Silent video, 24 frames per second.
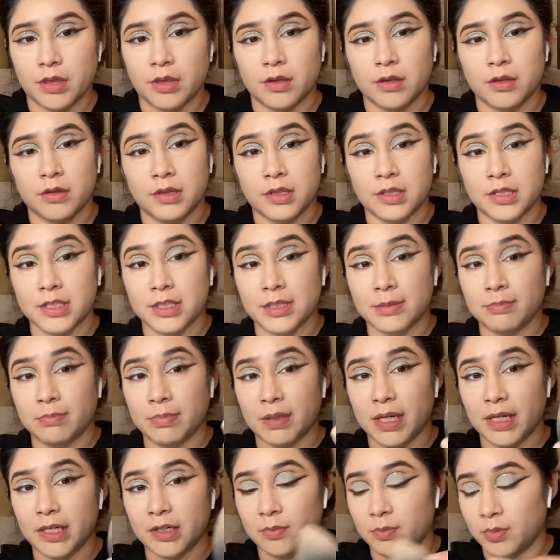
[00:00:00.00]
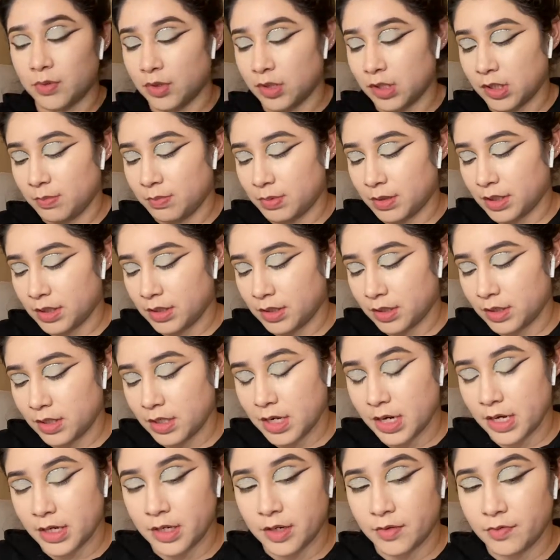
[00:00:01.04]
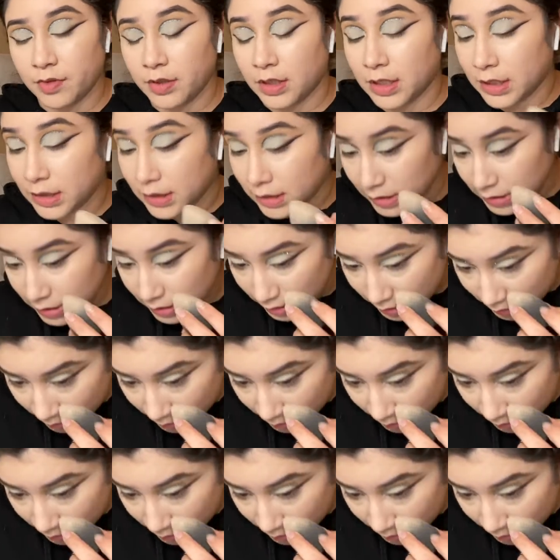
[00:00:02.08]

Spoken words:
Now to set the under eye, I am using the Too